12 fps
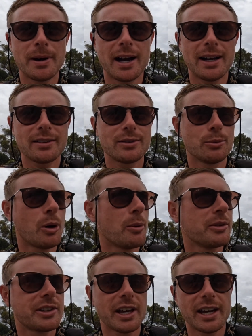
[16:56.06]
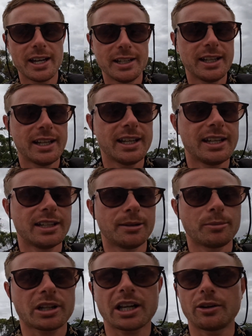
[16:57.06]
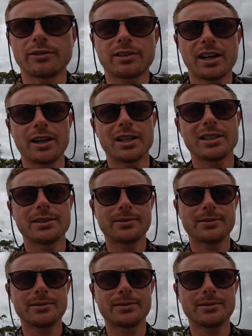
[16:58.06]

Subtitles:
back to where we're staying in McLaren Flat.